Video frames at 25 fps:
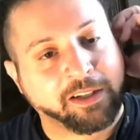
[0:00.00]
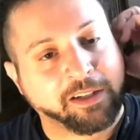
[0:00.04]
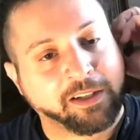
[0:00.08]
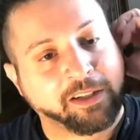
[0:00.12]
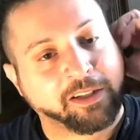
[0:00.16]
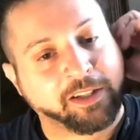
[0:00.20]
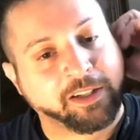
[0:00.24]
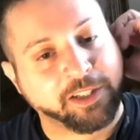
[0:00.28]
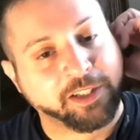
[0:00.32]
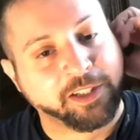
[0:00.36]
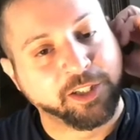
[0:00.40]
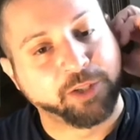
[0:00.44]

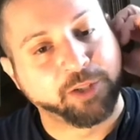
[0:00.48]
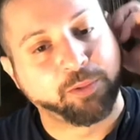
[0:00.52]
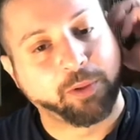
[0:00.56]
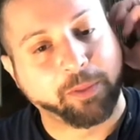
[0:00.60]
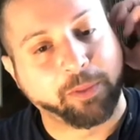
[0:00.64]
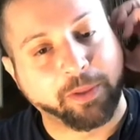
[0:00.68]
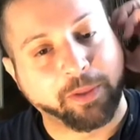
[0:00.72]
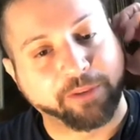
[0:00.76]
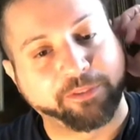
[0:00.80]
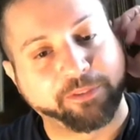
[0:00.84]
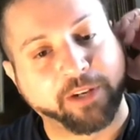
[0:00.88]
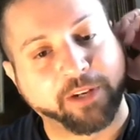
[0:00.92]
This is one of
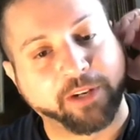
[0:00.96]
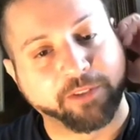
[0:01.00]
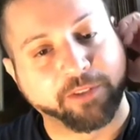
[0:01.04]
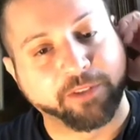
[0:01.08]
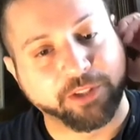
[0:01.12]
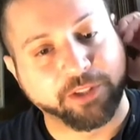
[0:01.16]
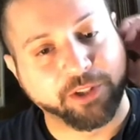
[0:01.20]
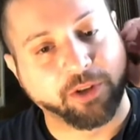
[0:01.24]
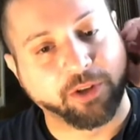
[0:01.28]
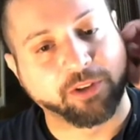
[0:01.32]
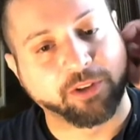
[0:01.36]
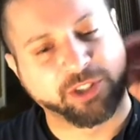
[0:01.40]
my favorite
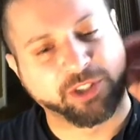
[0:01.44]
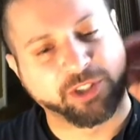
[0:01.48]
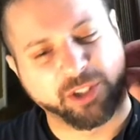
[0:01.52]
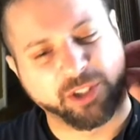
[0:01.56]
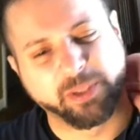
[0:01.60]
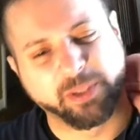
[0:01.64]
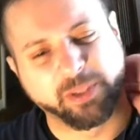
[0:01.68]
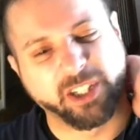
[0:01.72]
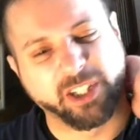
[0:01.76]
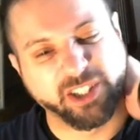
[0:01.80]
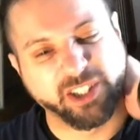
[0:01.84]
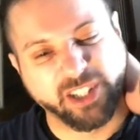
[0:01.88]
songs just
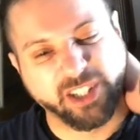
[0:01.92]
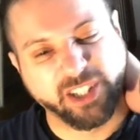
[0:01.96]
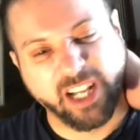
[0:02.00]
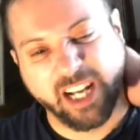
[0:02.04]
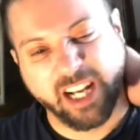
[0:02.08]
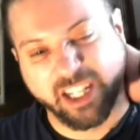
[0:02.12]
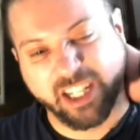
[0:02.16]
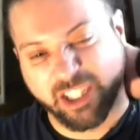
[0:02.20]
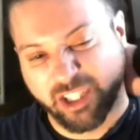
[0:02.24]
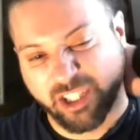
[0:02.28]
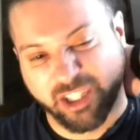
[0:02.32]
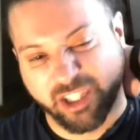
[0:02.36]
because of that.
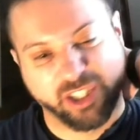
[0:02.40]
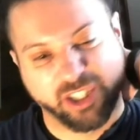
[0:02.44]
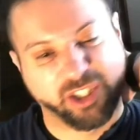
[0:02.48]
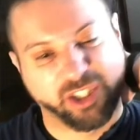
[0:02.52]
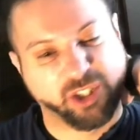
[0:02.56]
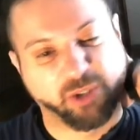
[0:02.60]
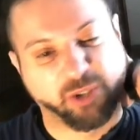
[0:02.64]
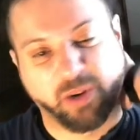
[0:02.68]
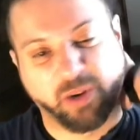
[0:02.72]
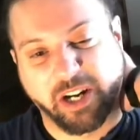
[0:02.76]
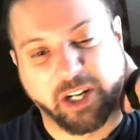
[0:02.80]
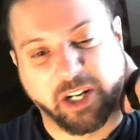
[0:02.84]
It's just a
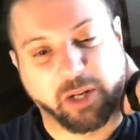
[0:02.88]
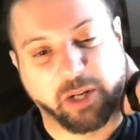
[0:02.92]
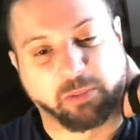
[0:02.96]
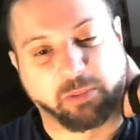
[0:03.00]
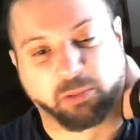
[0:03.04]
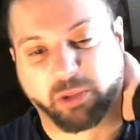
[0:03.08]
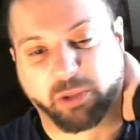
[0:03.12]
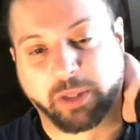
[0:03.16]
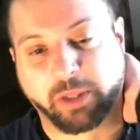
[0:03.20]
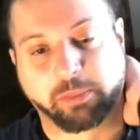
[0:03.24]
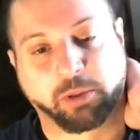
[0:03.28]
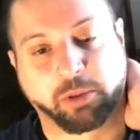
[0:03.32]
straight up
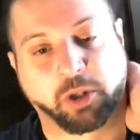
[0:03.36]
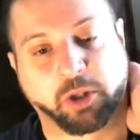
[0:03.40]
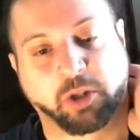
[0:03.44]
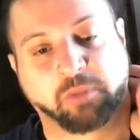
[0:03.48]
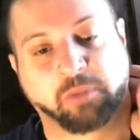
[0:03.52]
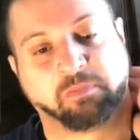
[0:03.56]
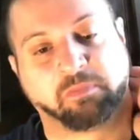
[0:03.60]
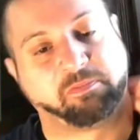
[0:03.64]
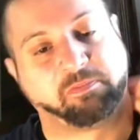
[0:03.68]
ripper.